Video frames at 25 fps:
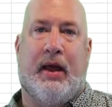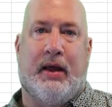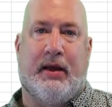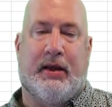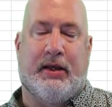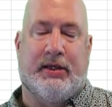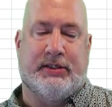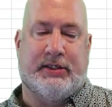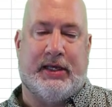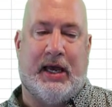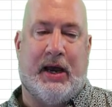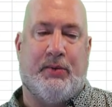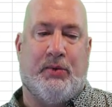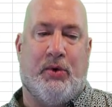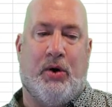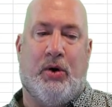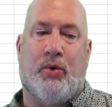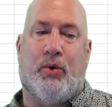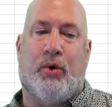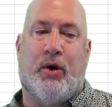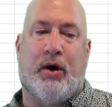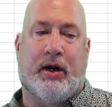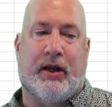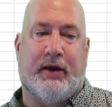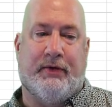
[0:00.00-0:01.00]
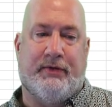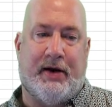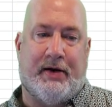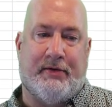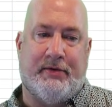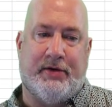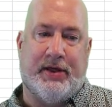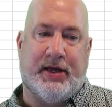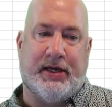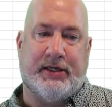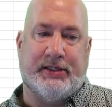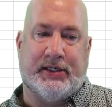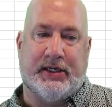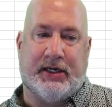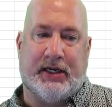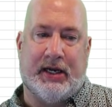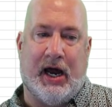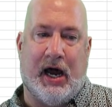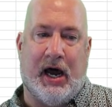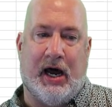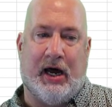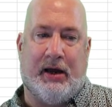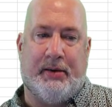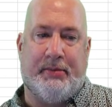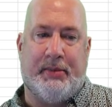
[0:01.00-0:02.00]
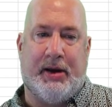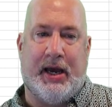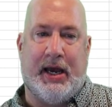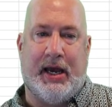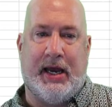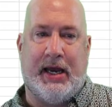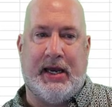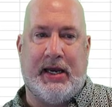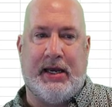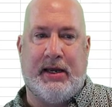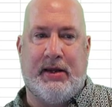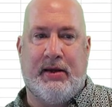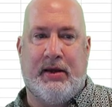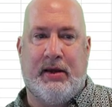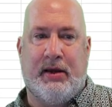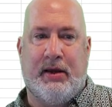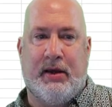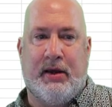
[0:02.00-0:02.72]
because that won't work if everything's in column A.